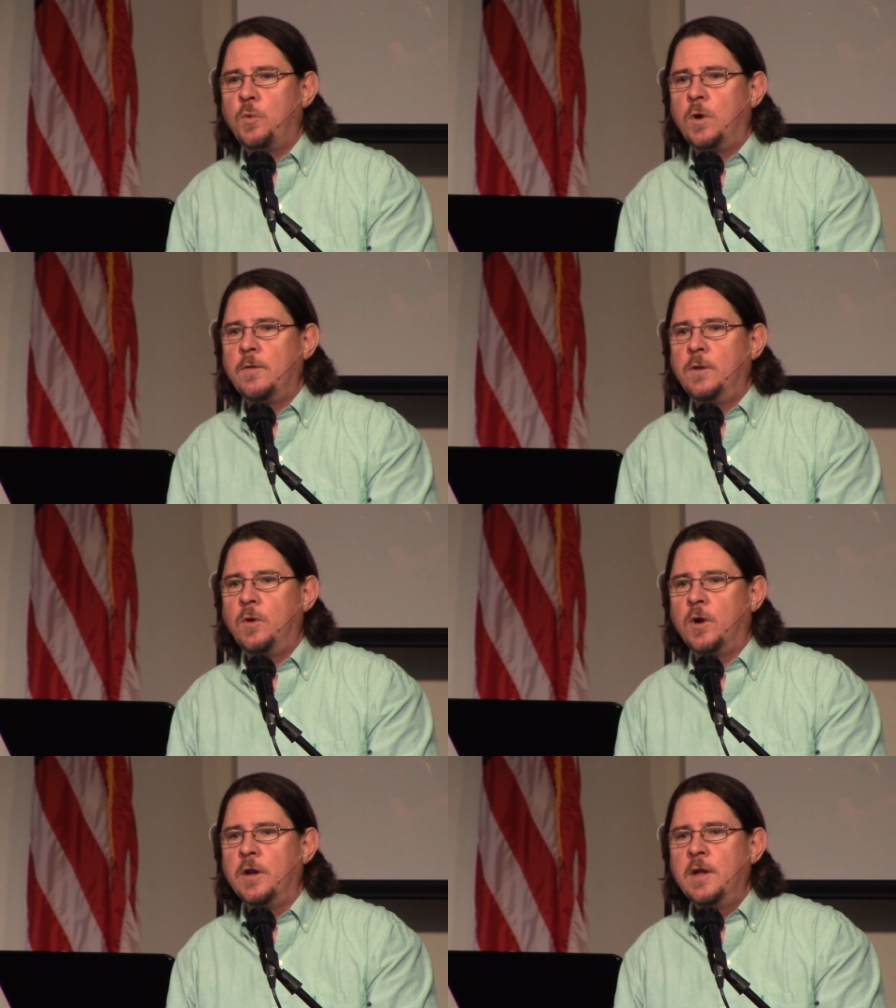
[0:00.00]
the word of the
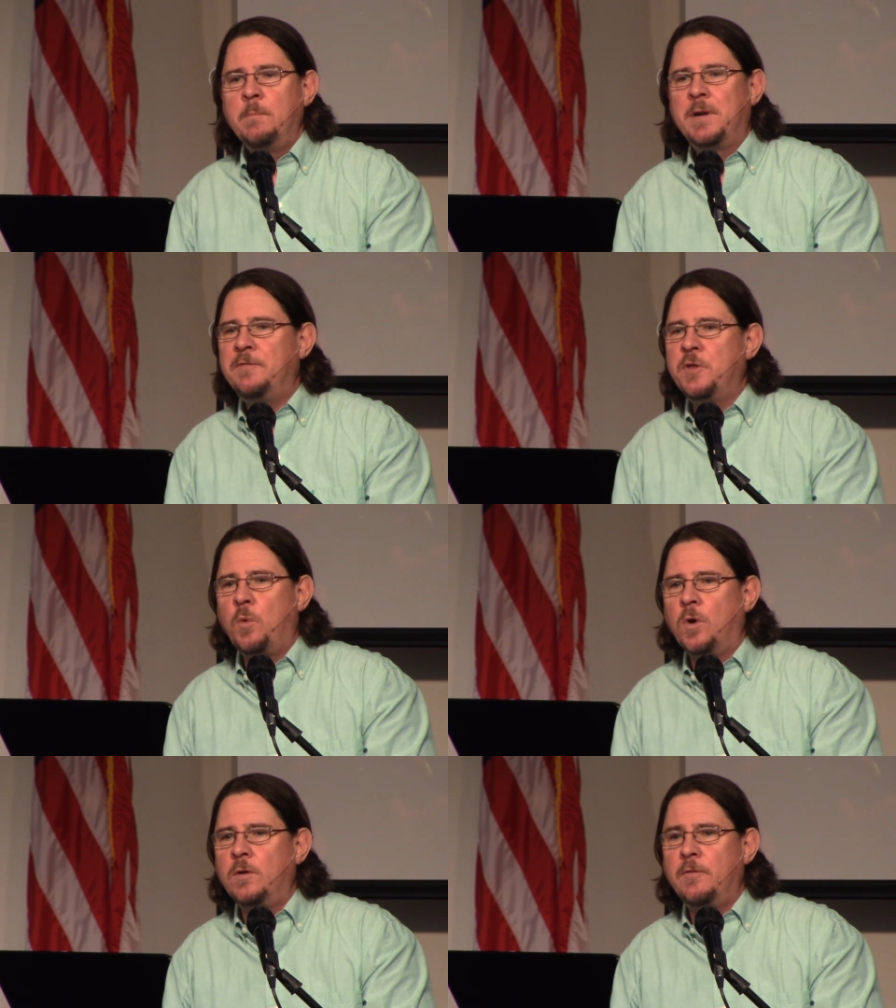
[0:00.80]
Lord. But if the
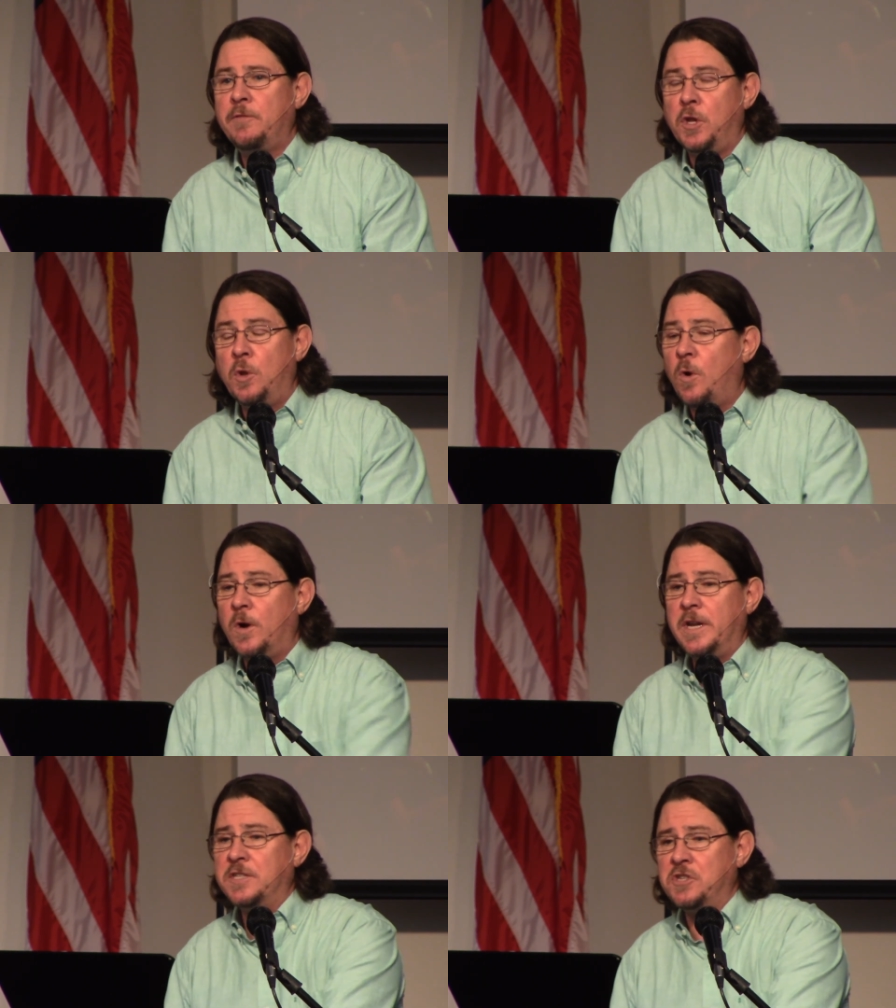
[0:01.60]
word of the
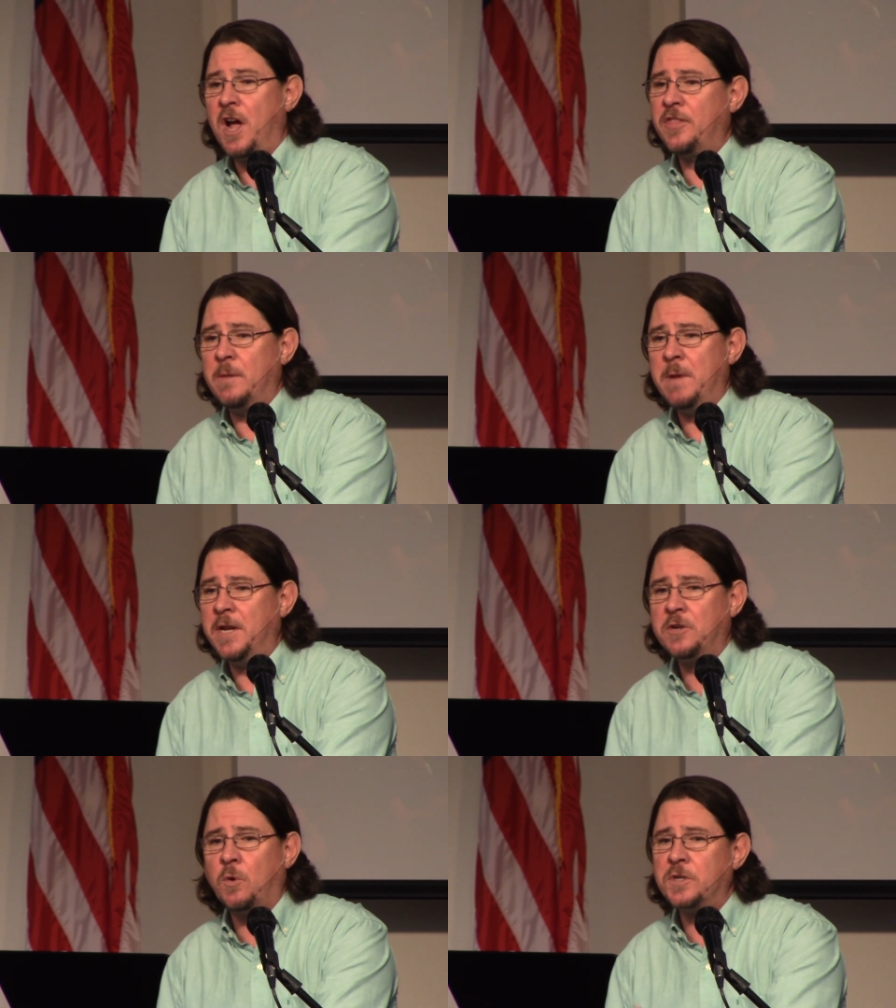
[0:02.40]
Lord is not the
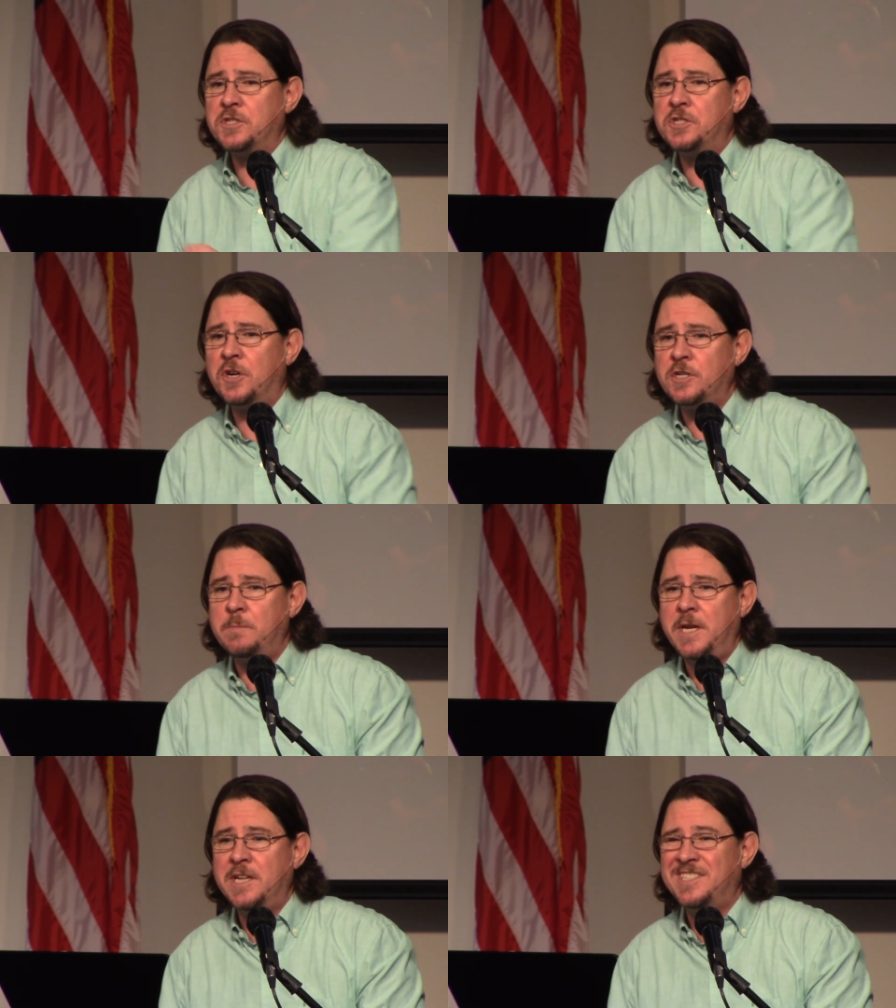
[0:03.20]
main course in church
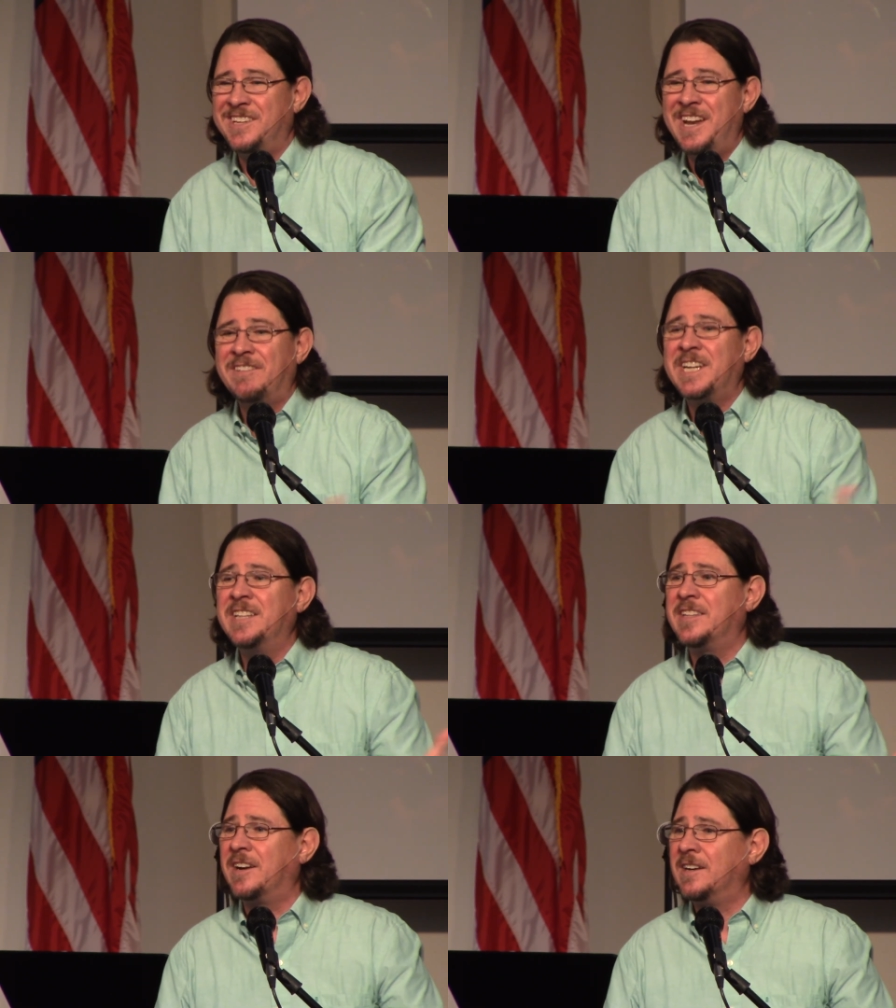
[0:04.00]
meetings, they'll never
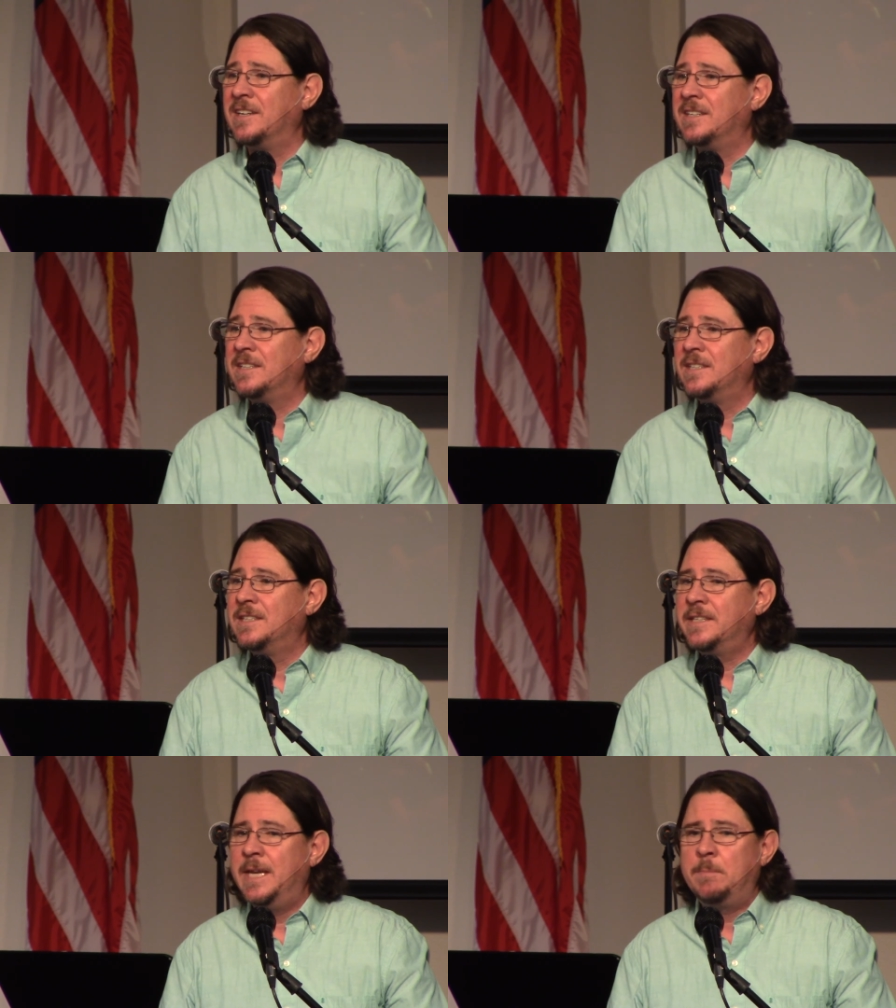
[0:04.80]
get there.
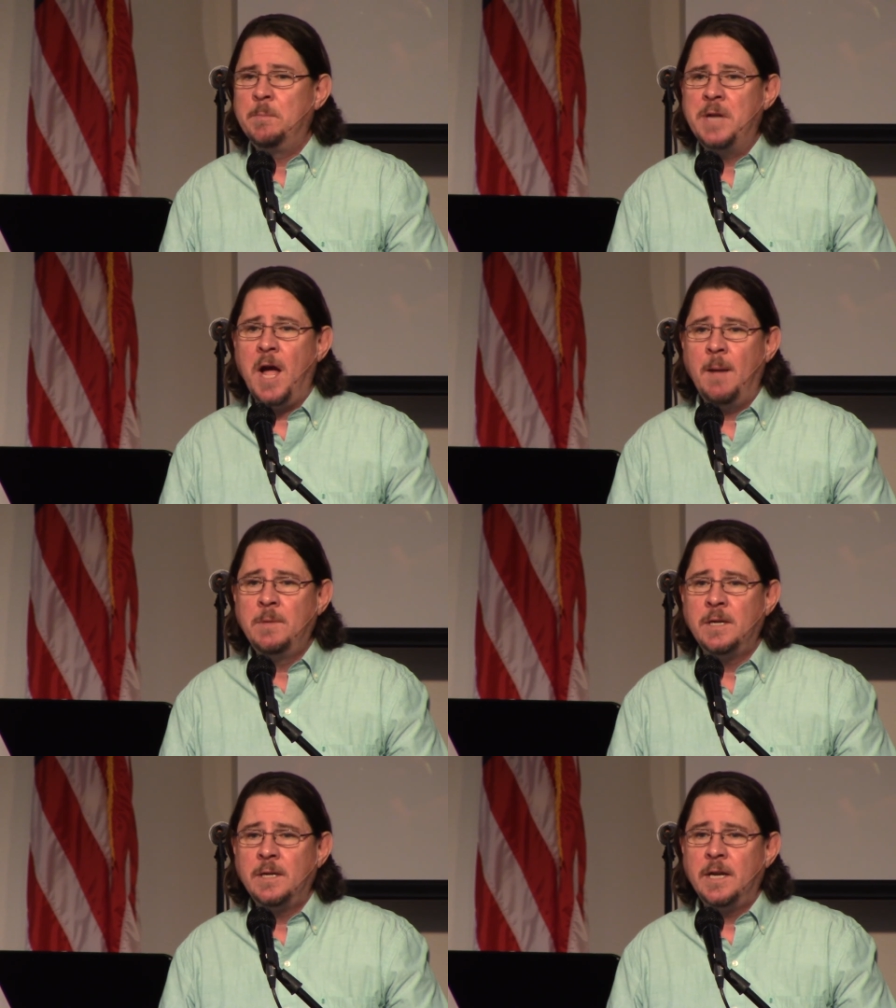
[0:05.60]
Keep them
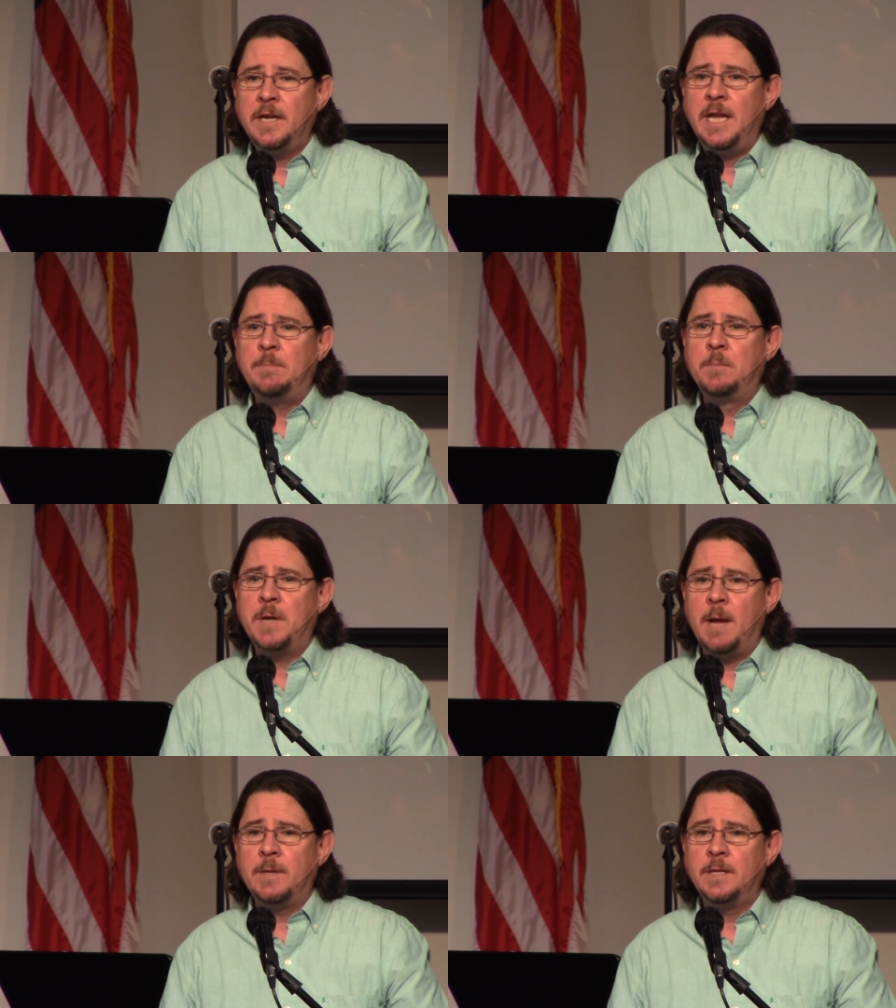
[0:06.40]
dumb and keep them
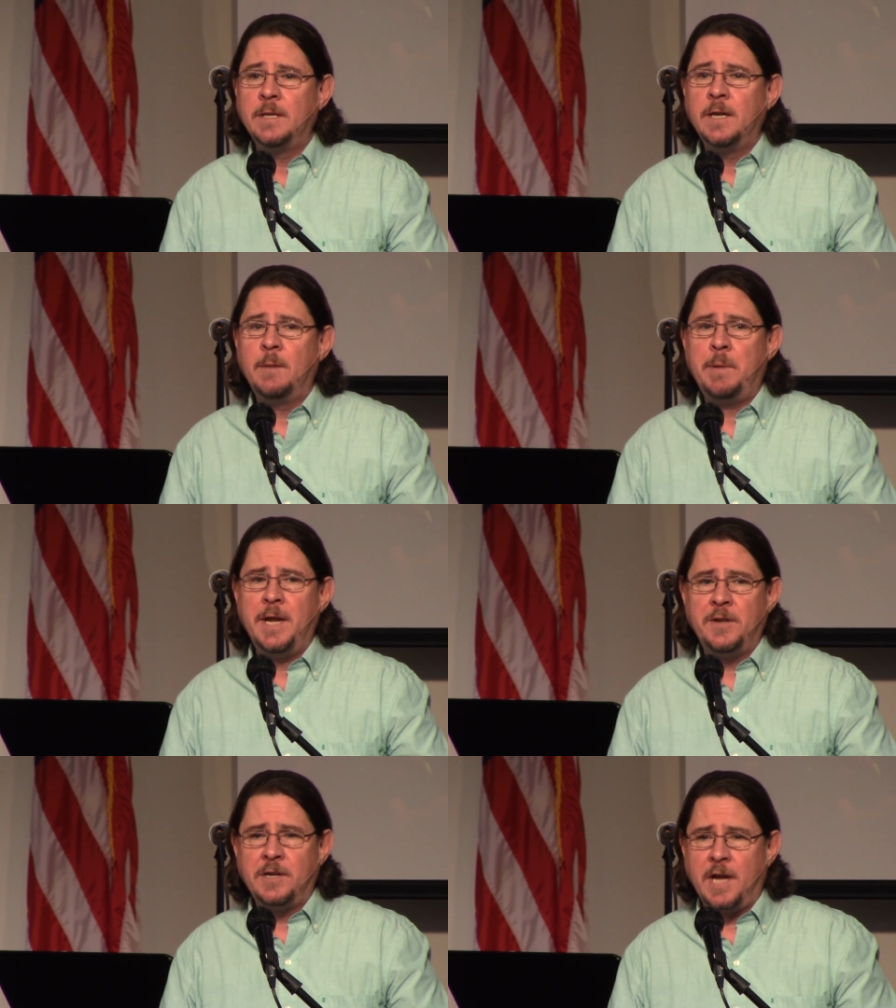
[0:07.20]
coming and
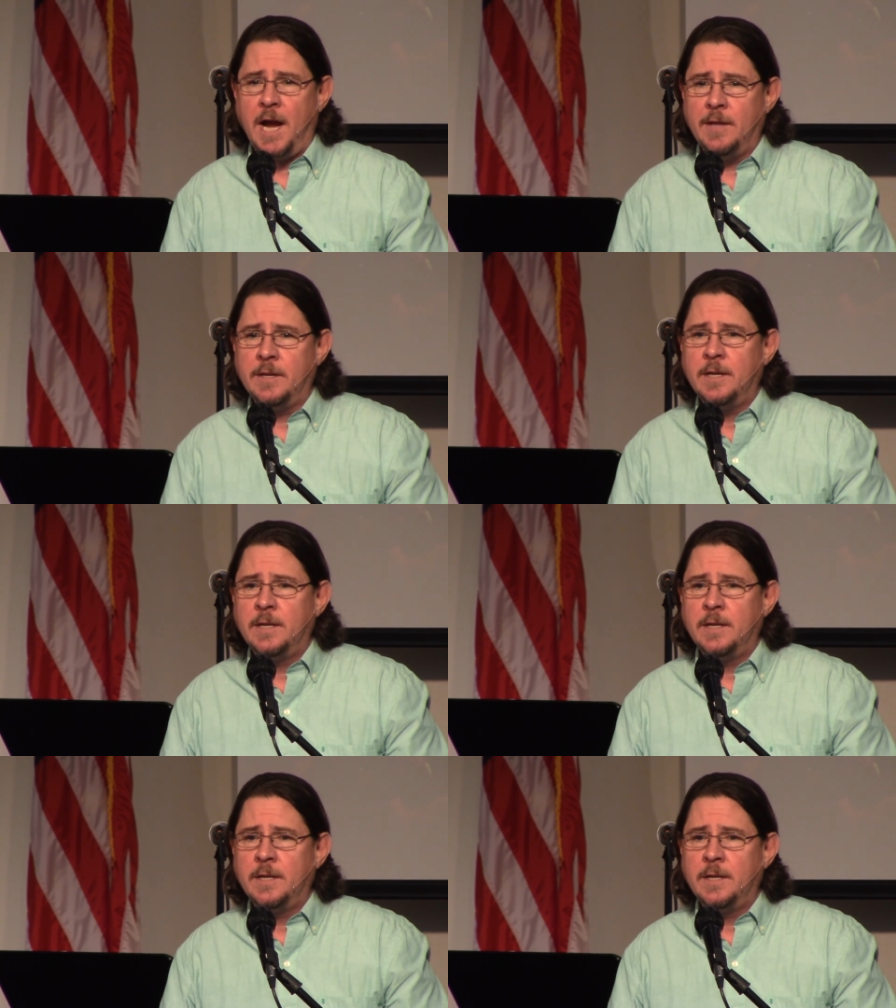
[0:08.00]
paying their tithe.